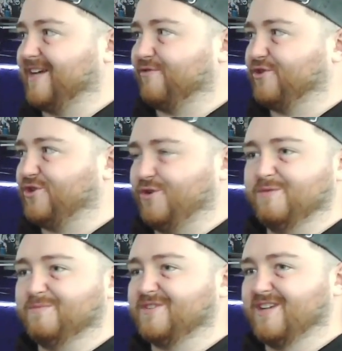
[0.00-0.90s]
Everyone
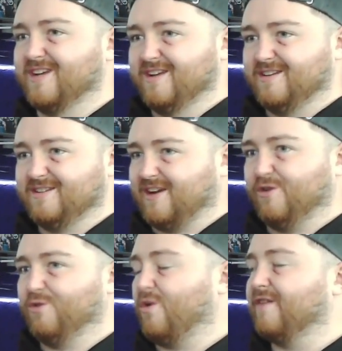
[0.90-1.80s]
assumes it's like an
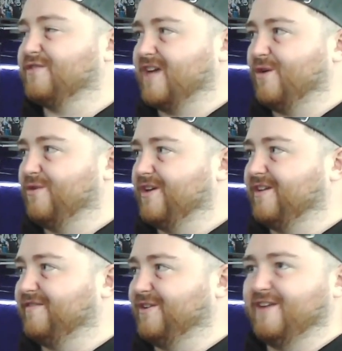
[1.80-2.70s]
old wives' tale that
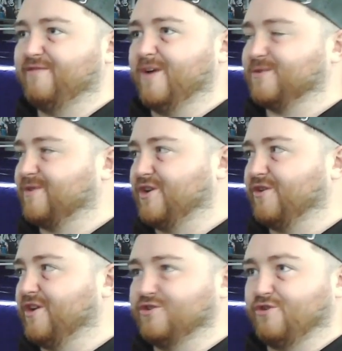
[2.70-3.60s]
if you lift weights when you're
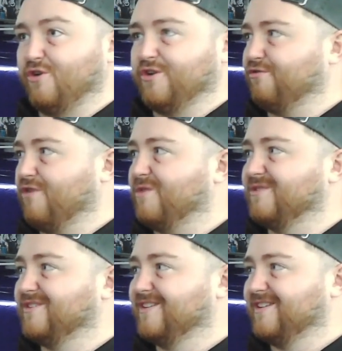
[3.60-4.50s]
younger, you're just not going to grow.
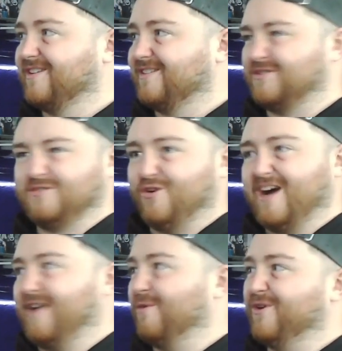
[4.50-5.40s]
It's just not
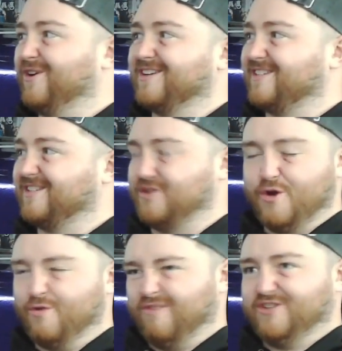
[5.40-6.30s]
how it works. There's
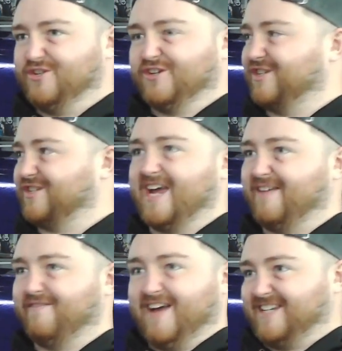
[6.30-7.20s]
no research to say it
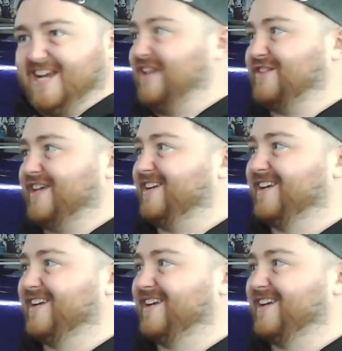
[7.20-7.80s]
affects anything.